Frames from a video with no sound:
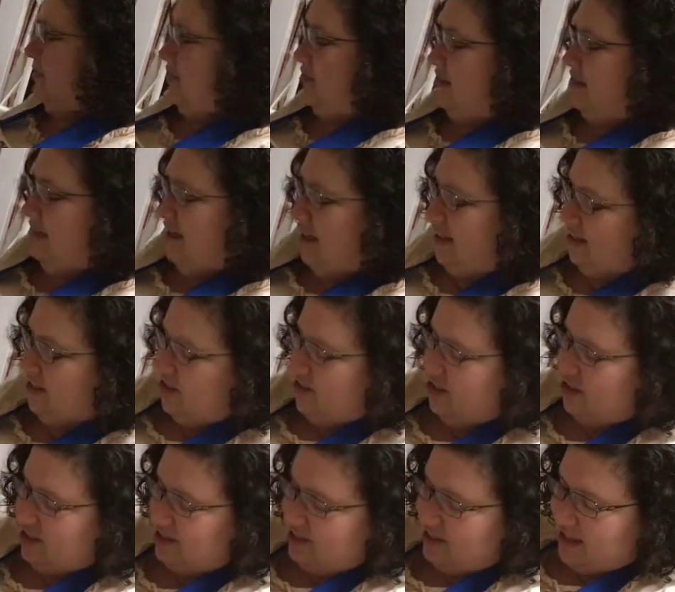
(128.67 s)
all the cottage
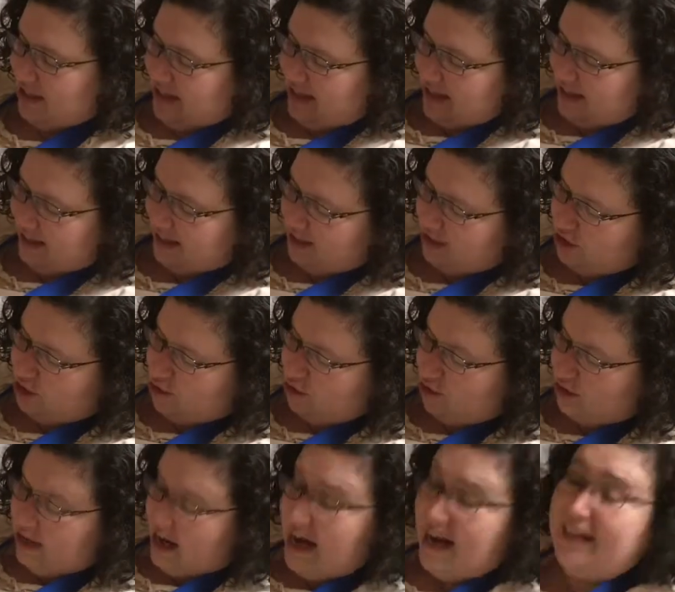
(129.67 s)
cheese, the egg, and the
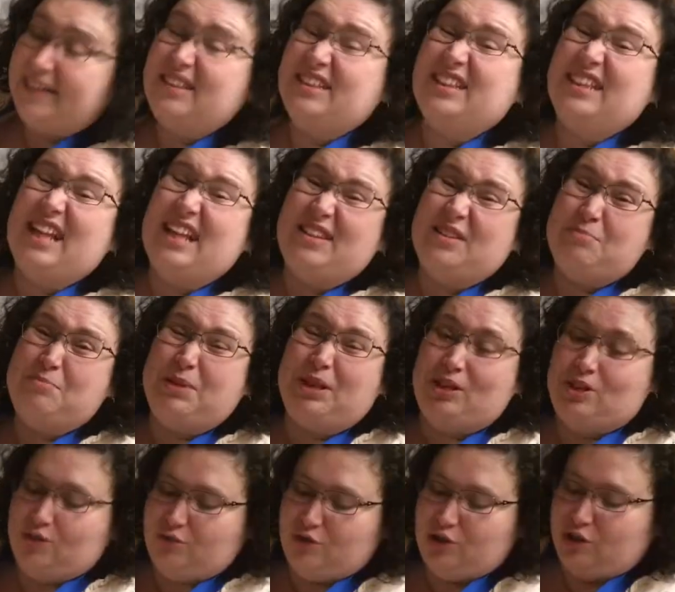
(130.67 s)
sugar. I added another
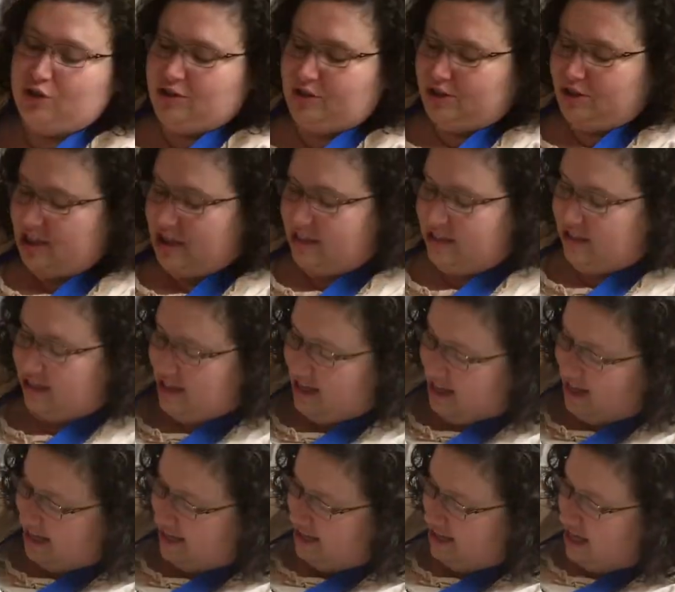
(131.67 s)
pinch of sugar just in
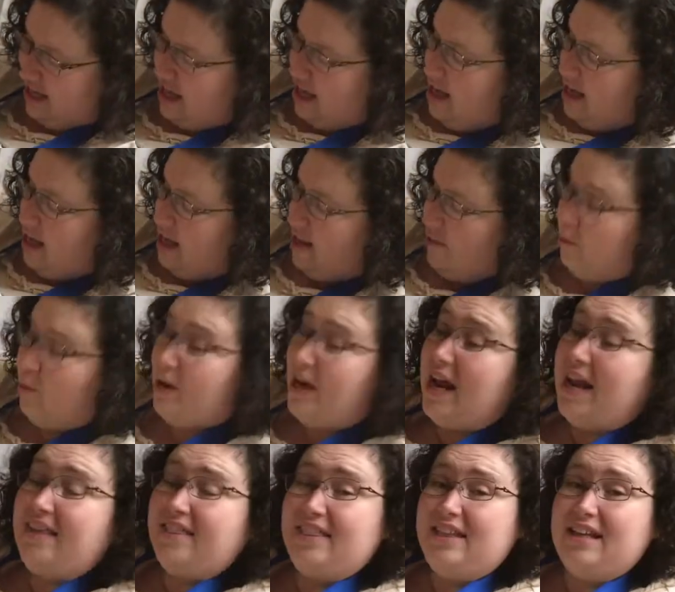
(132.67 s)
case. What
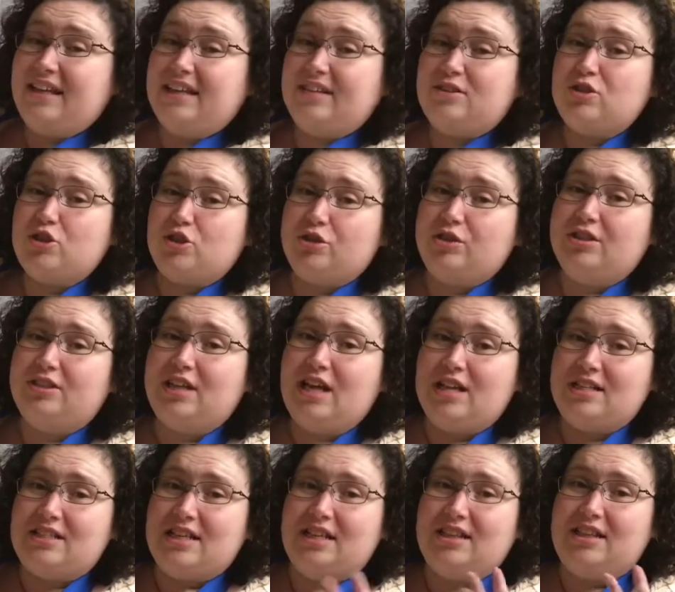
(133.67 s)
I think sugar
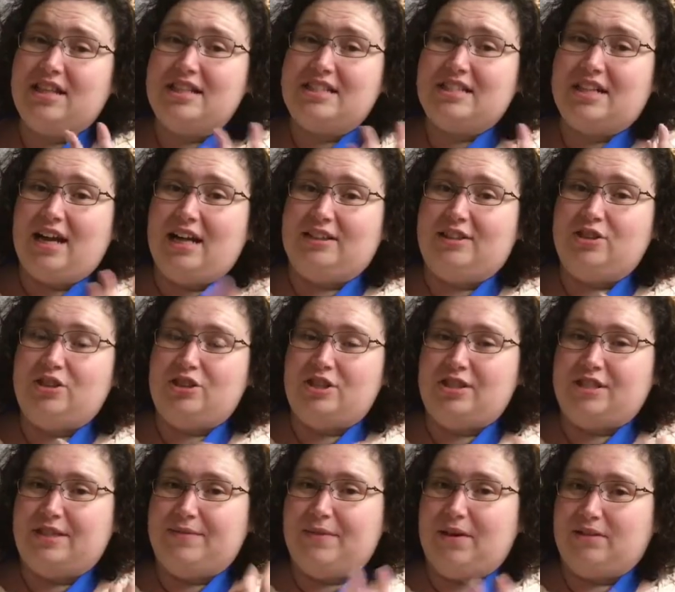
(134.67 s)
does, it lets cottage
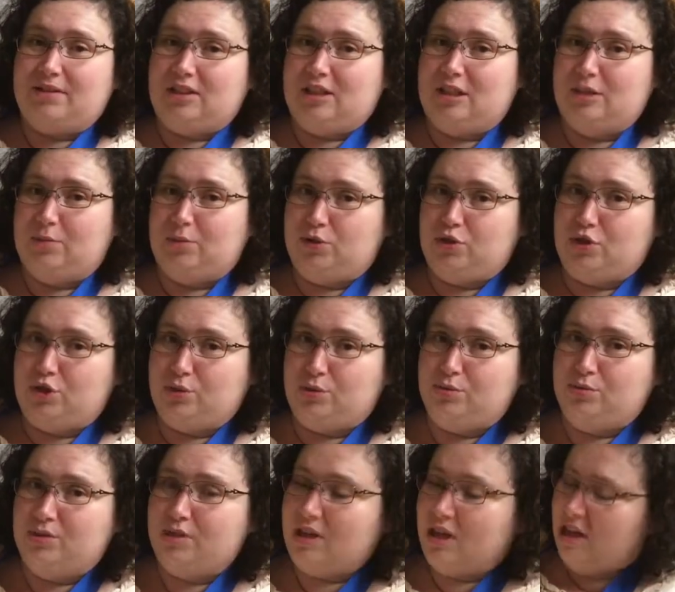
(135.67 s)
cheese give out a little bit
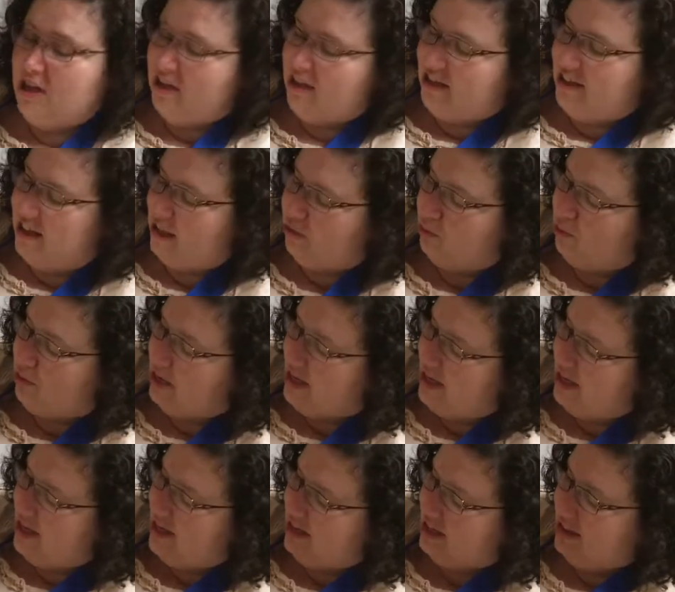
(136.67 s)
juice. That
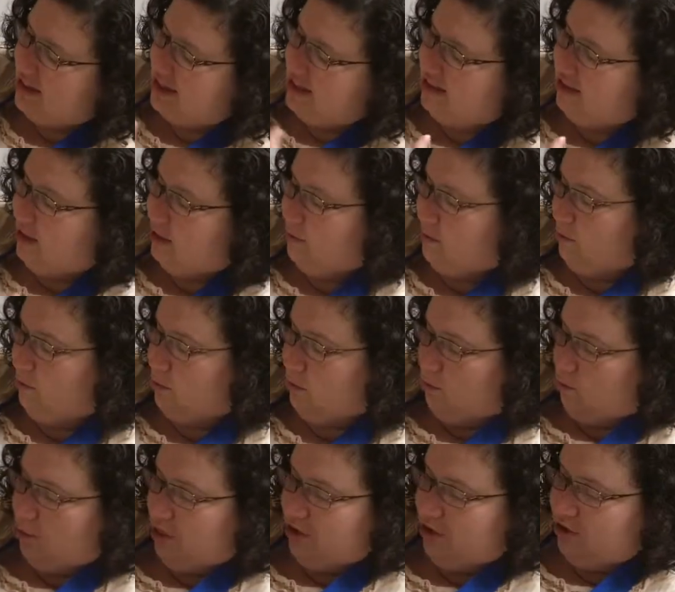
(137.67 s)
way it gets a little bit more
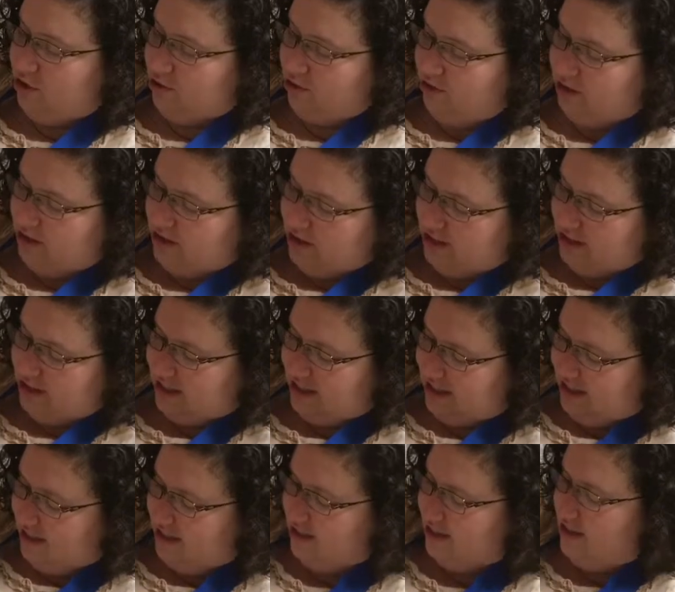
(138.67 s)
moist. So this is the
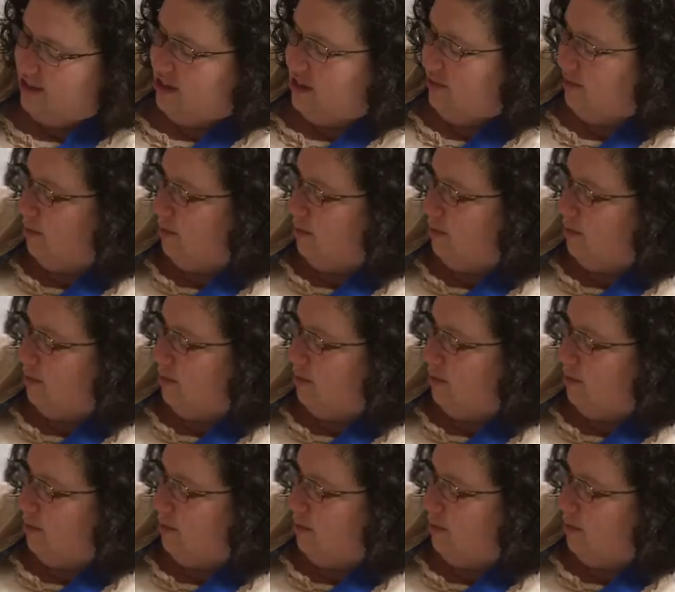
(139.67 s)
consistency